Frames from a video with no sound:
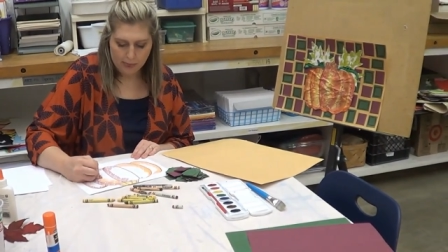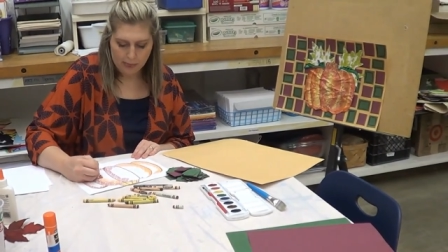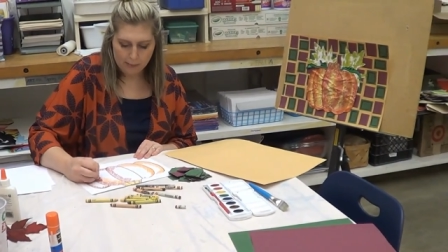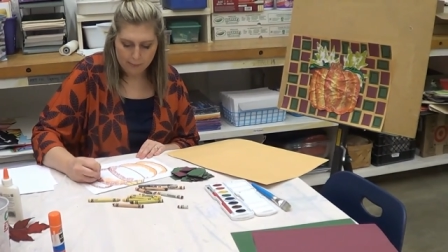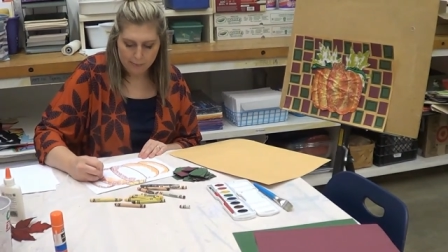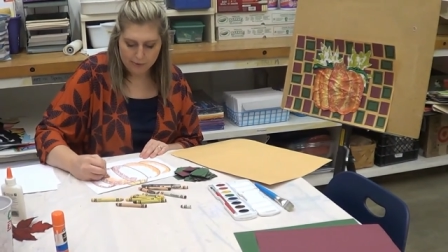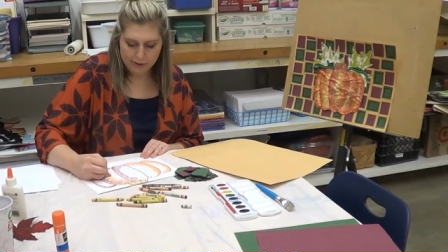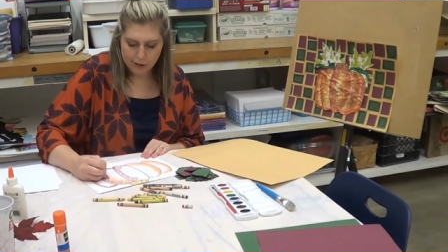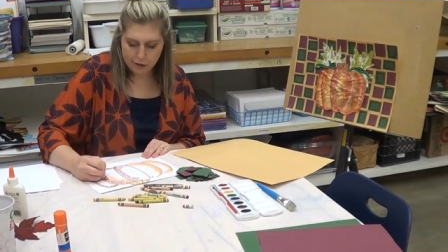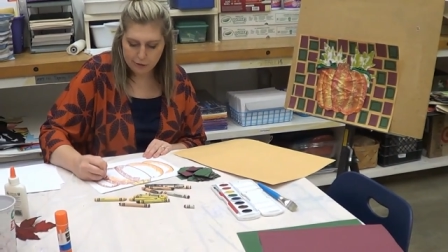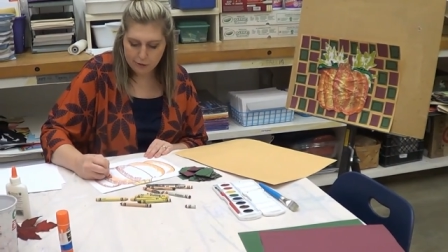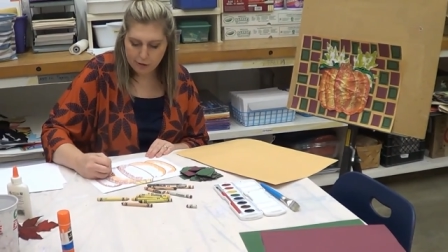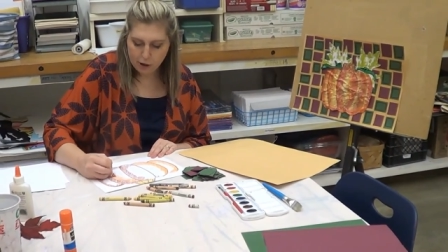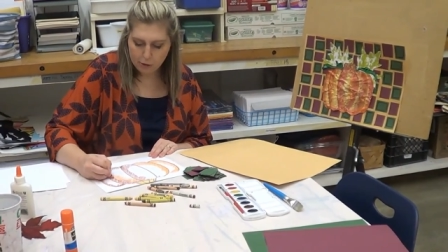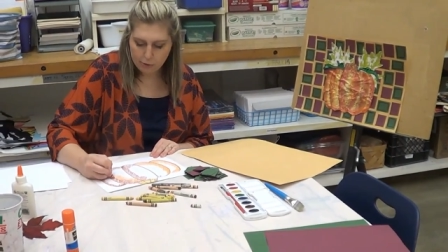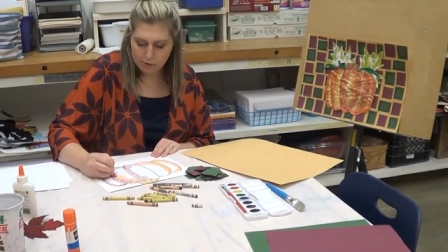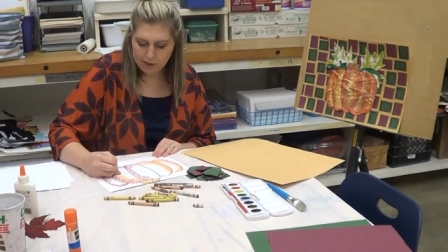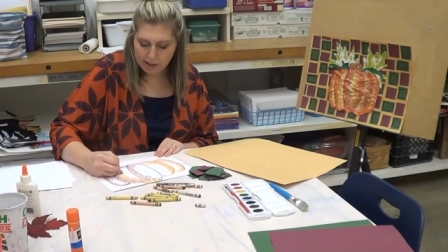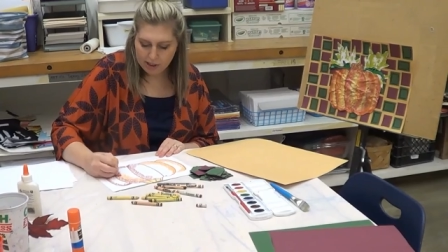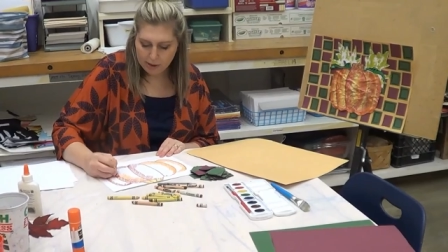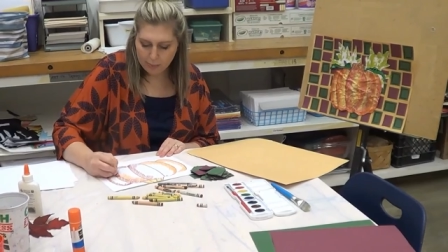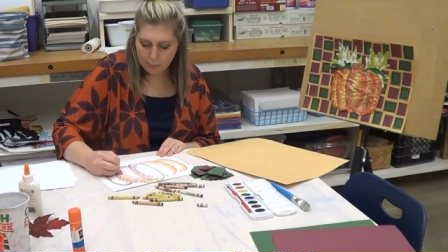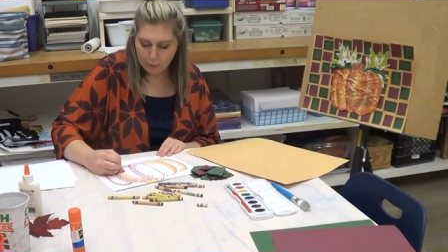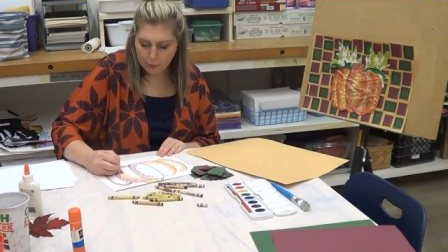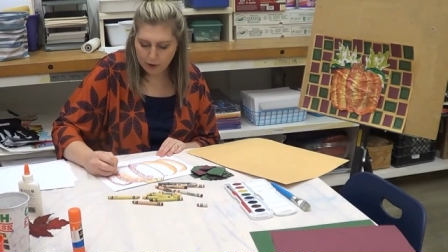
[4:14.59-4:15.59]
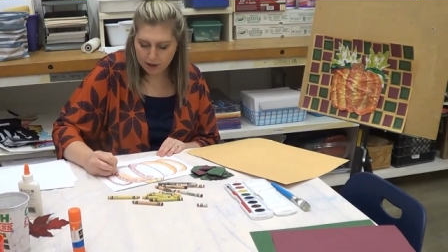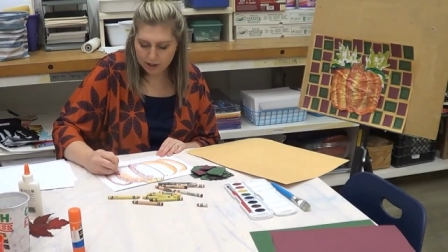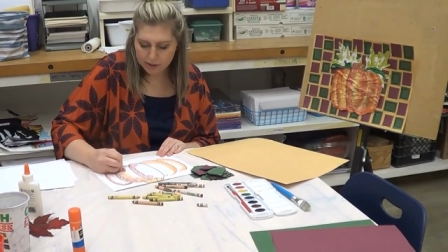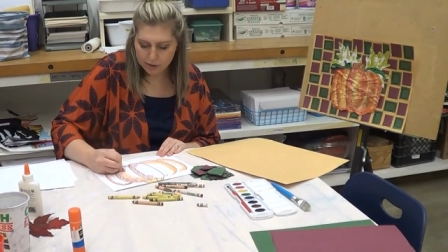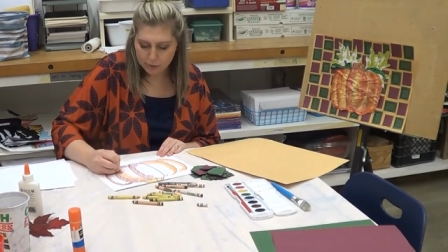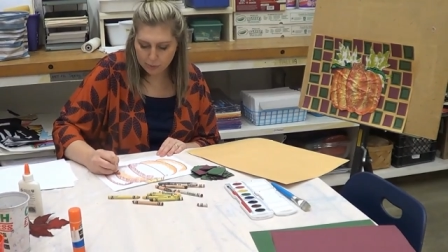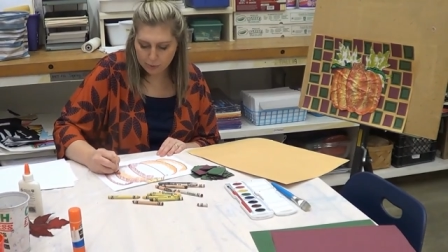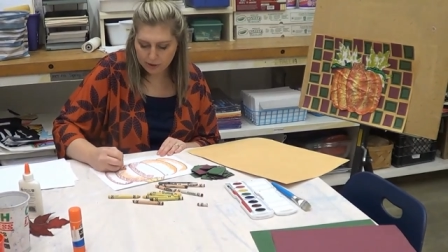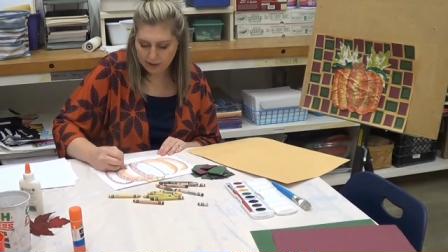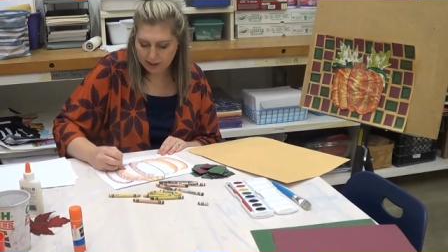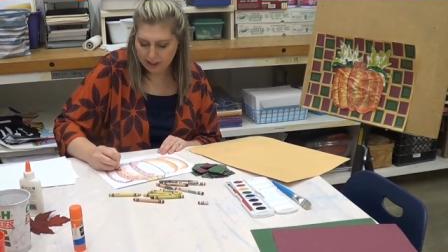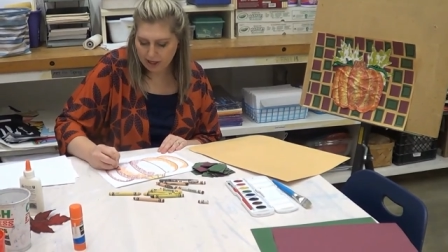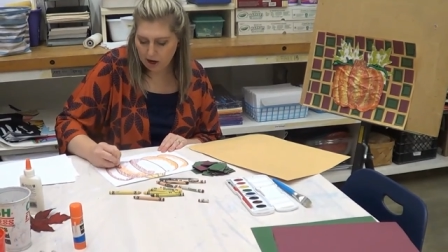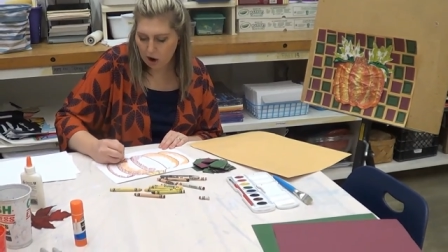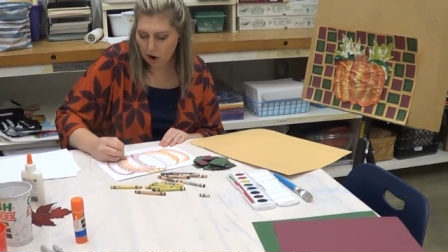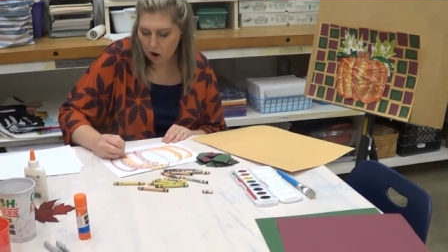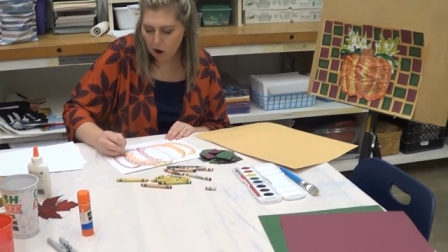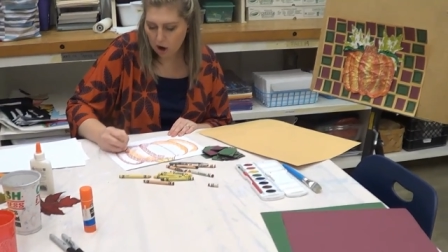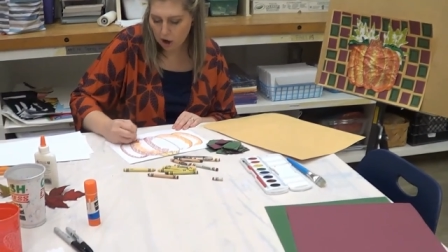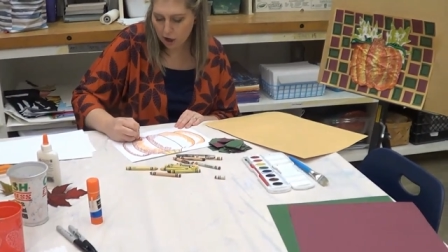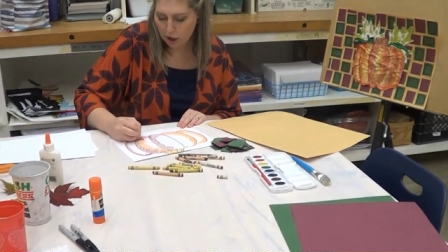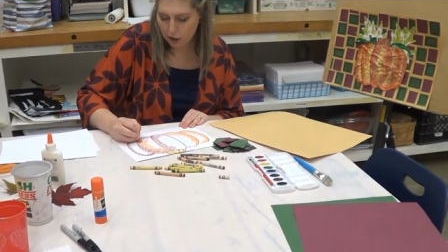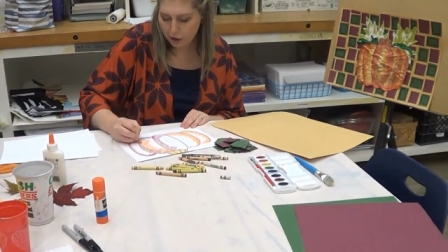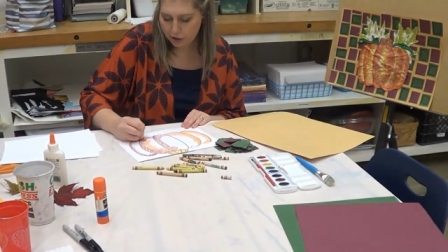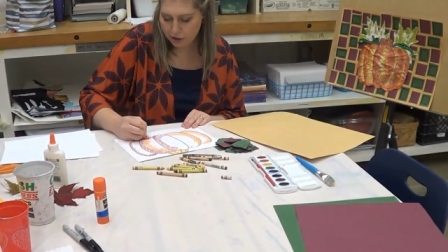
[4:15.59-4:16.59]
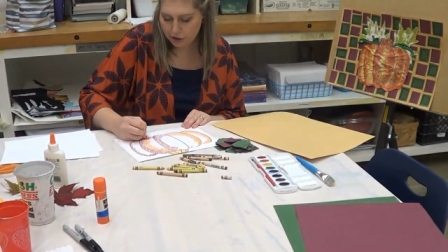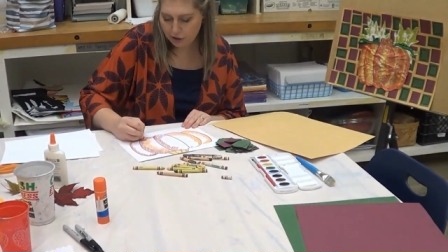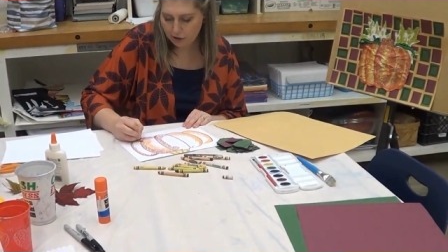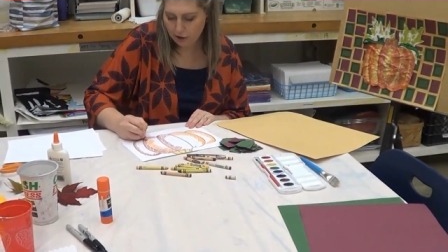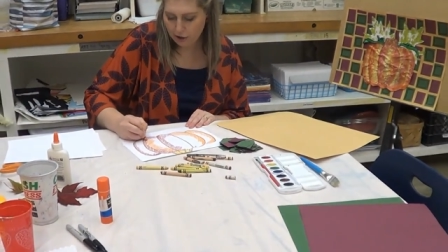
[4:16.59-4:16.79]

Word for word: but you don't need to press really hard. You